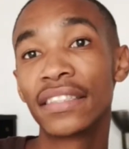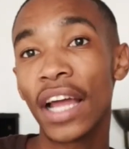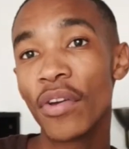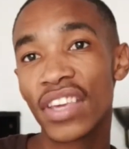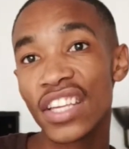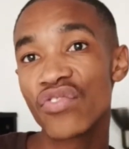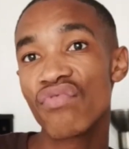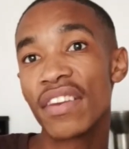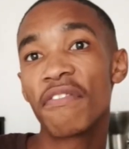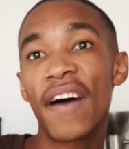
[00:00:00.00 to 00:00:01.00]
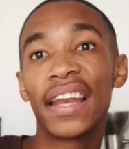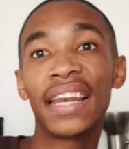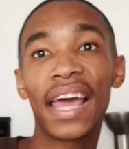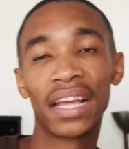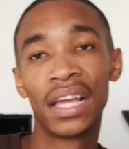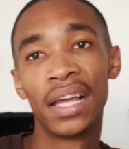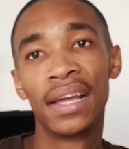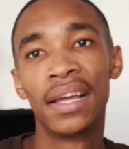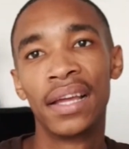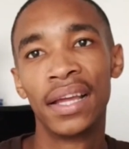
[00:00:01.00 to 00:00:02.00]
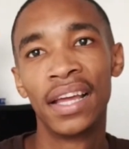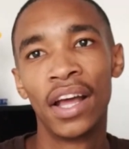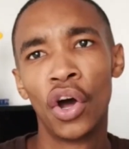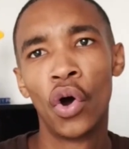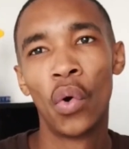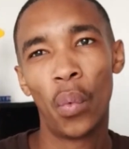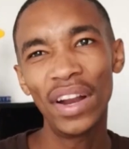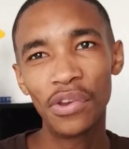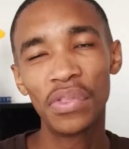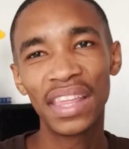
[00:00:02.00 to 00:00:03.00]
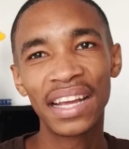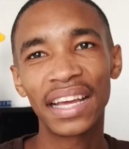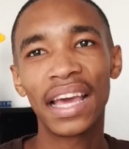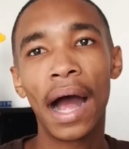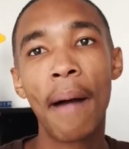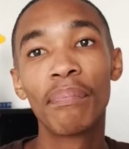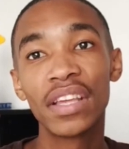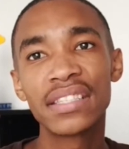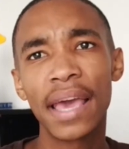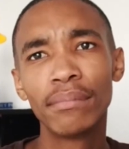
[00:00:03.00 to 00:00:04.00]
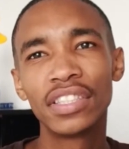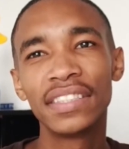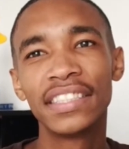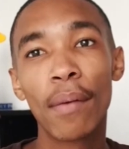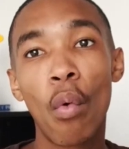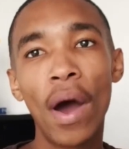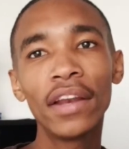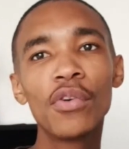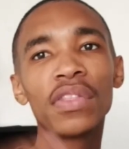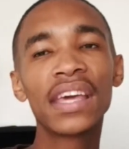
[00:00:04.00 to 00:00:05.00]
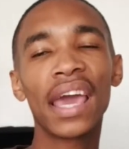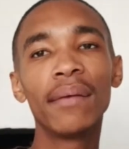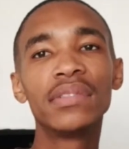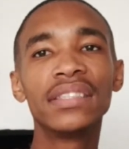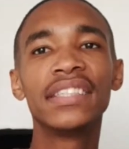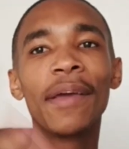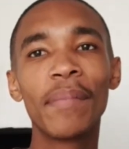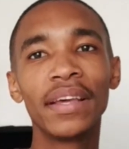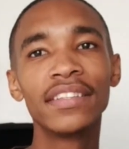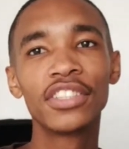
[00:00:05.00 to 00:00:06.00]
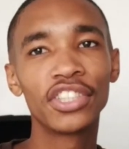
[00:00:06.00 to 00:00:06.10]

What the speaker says: Now it gets really funny. Like, what do you think is MT's name? What do you think MT's name is?